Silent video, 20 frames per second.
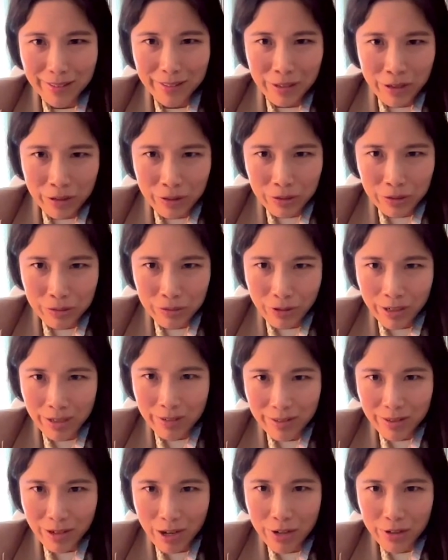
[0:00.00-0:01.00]
you know, our
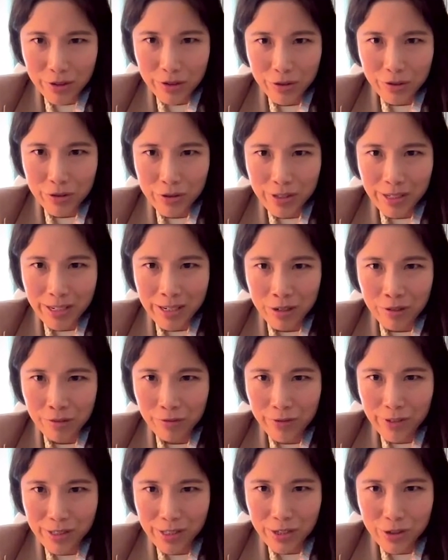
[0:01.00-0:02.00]
doctors and our
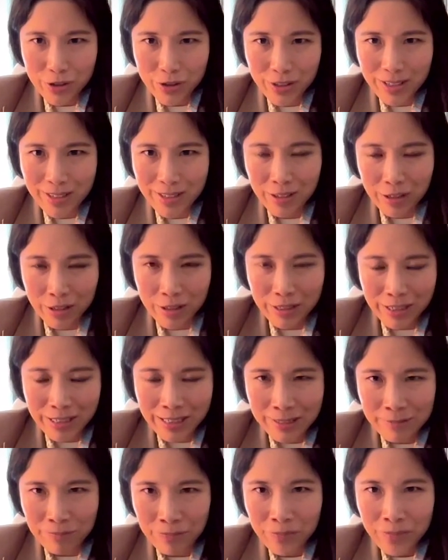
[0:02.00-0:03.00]
physician,
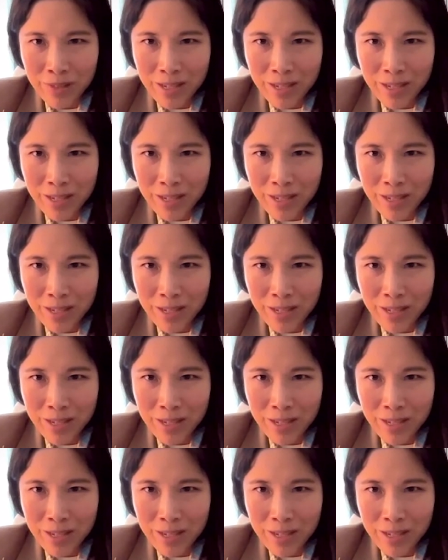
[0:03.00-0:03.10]
our